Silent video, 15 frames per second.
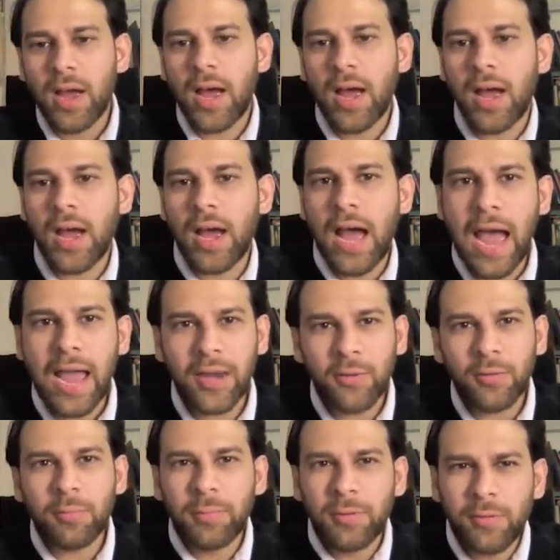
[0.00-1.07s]
Uh, I
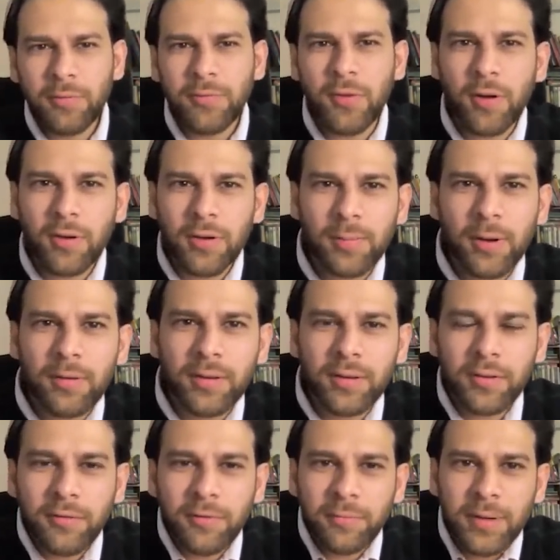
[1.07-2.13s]
know you've talked about
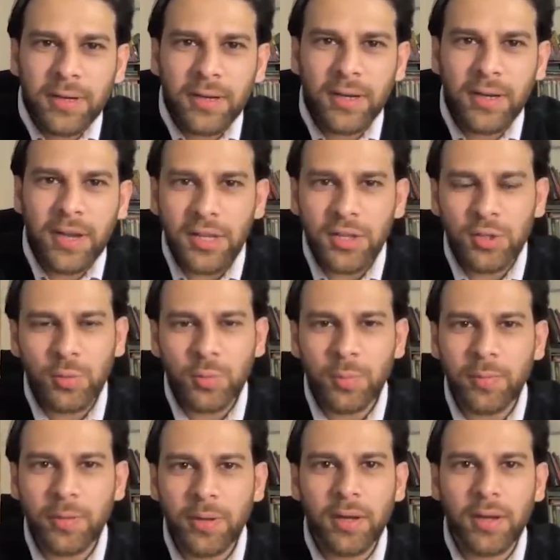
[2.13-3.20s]
that you've been in touch
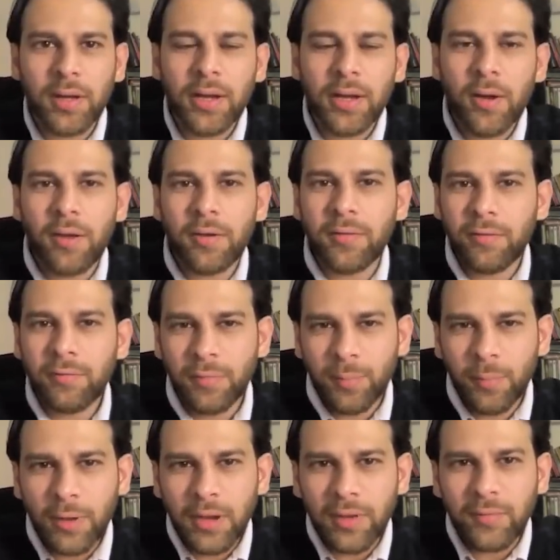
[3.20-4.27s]
uh, or you've
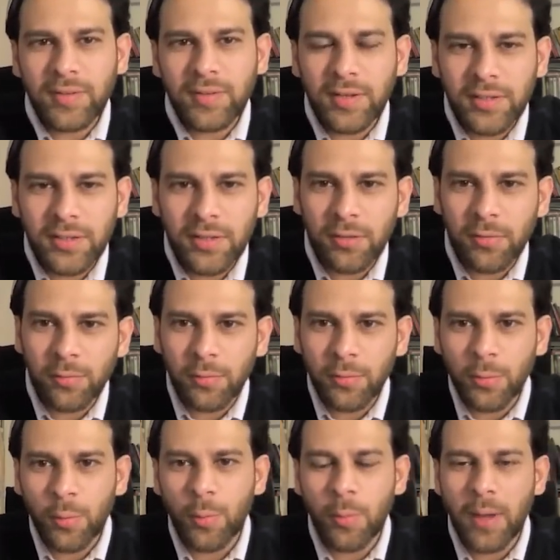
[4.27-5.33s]
spoken with Shashi
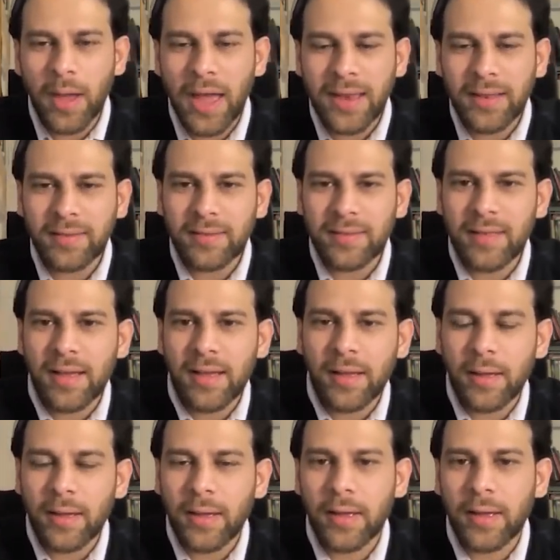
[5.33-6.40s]
Tharoor, who heads the
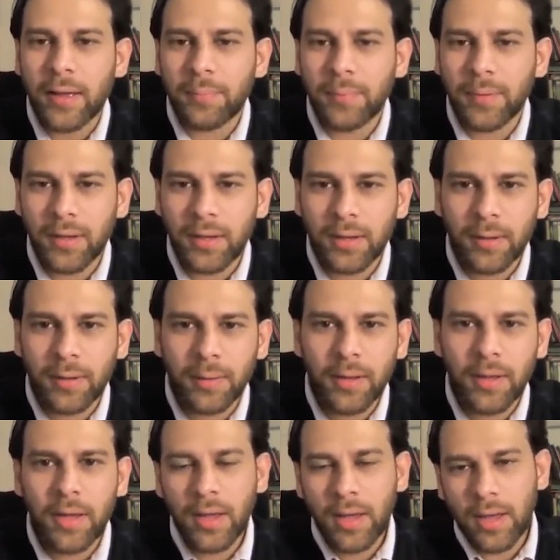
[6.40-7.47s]
uh, uh
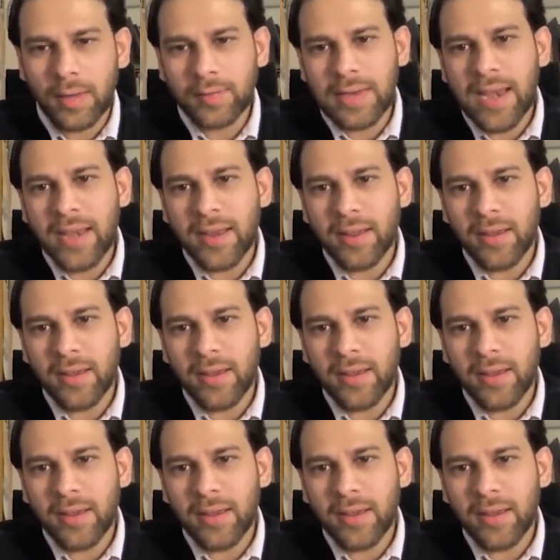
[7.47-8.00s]
I have